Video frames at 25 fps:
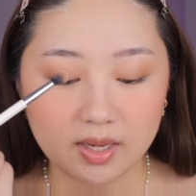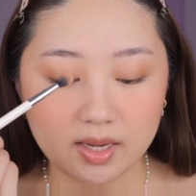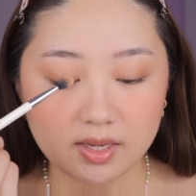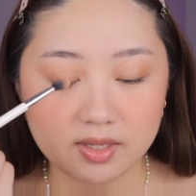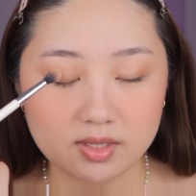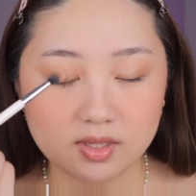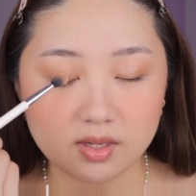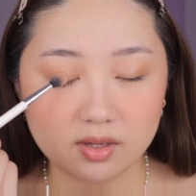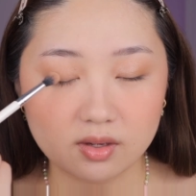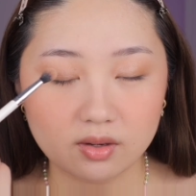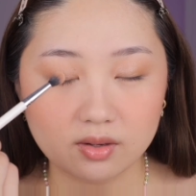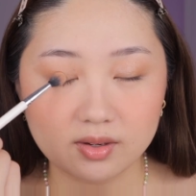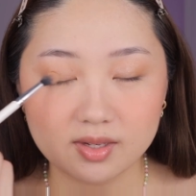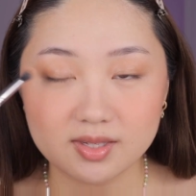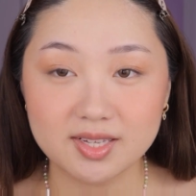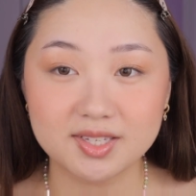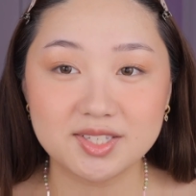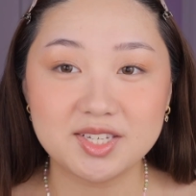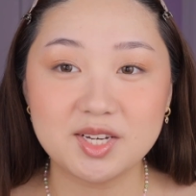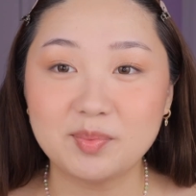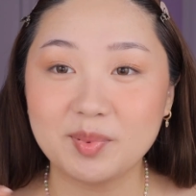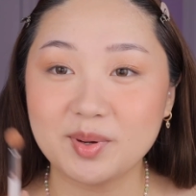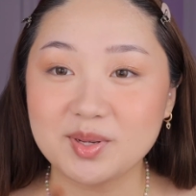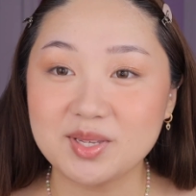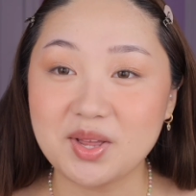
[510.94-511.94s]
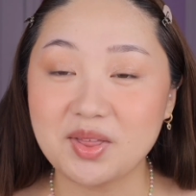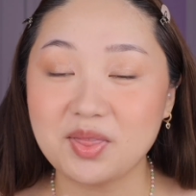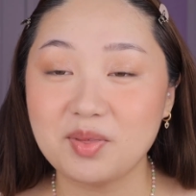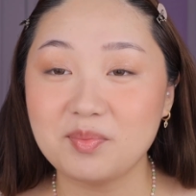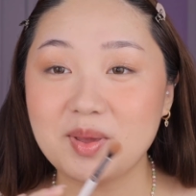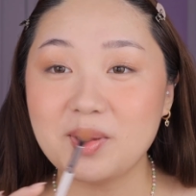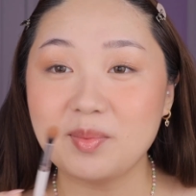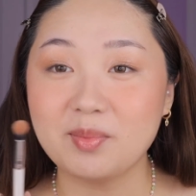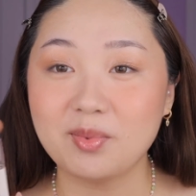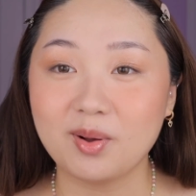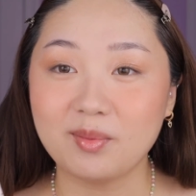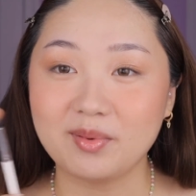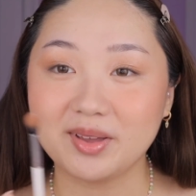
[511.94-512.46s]
yeah, so 60% of the
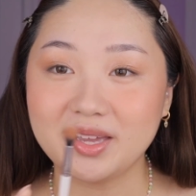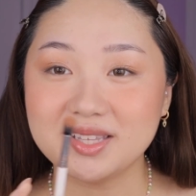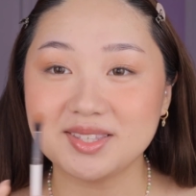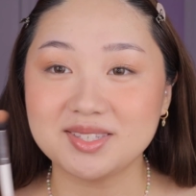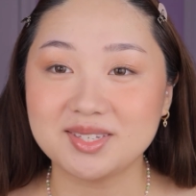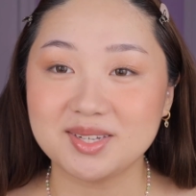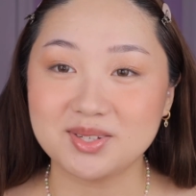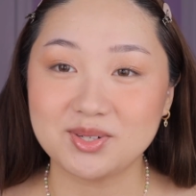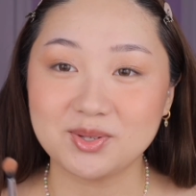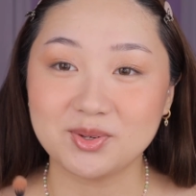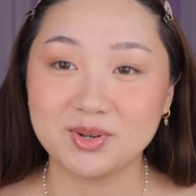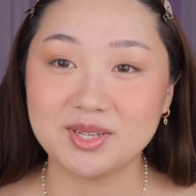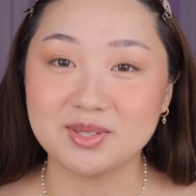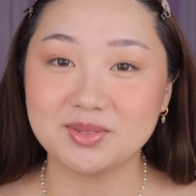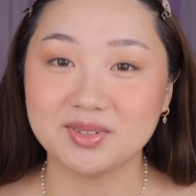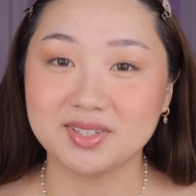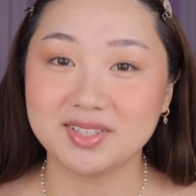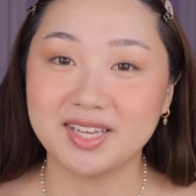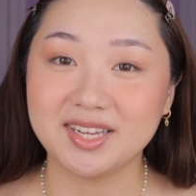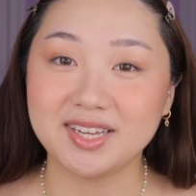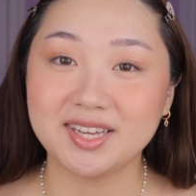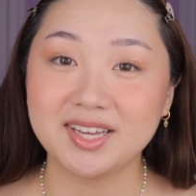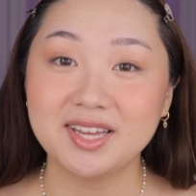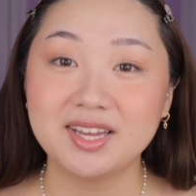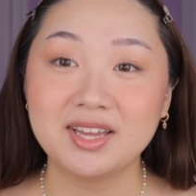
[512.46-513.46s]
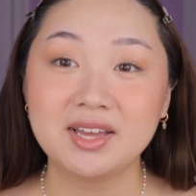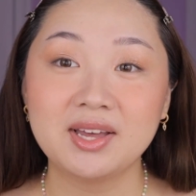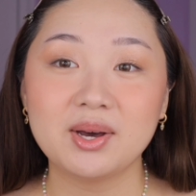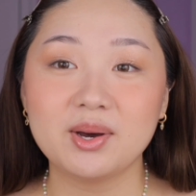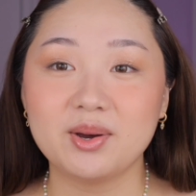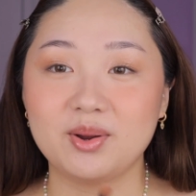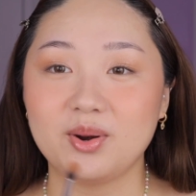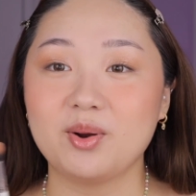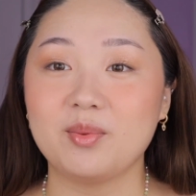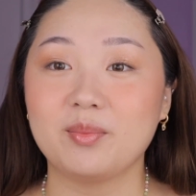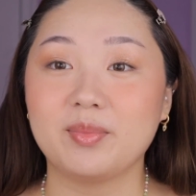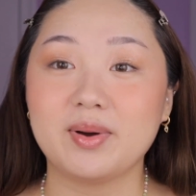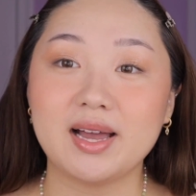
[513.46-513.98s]
people on my Insta stories were like, oh,
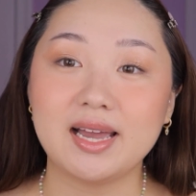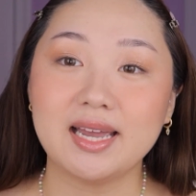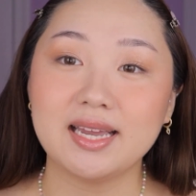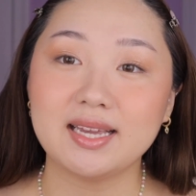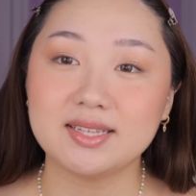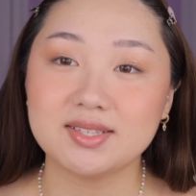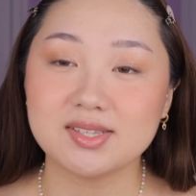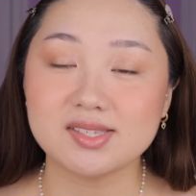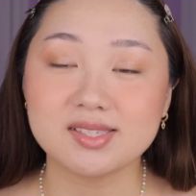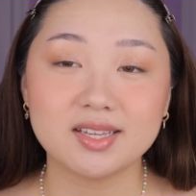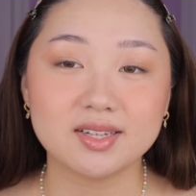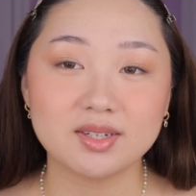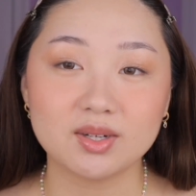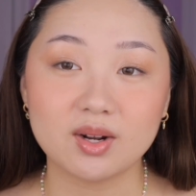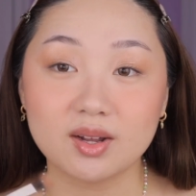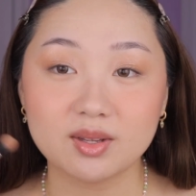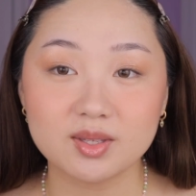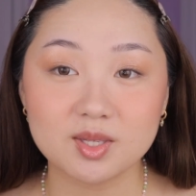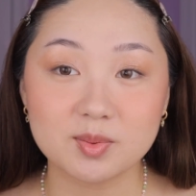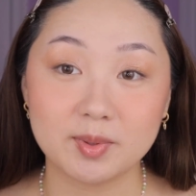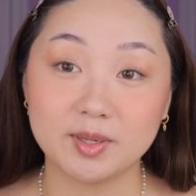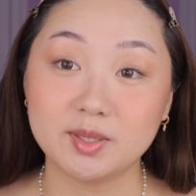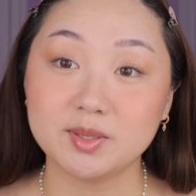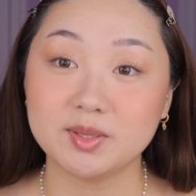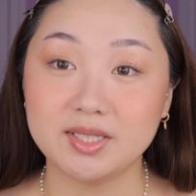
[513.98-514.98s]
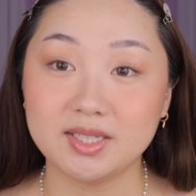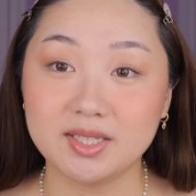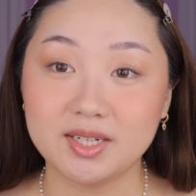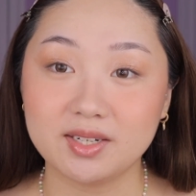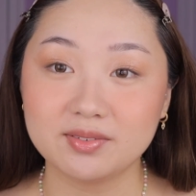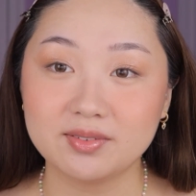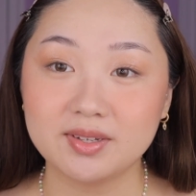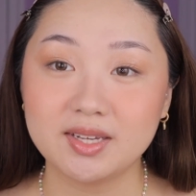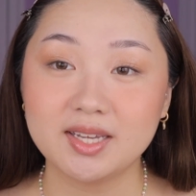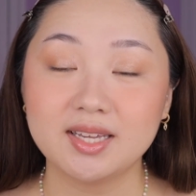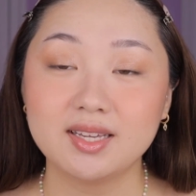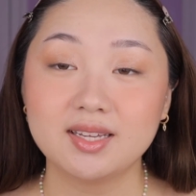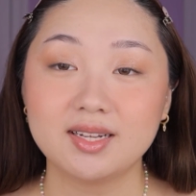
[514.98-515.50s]
don't buy it because it's like not sparkly enough.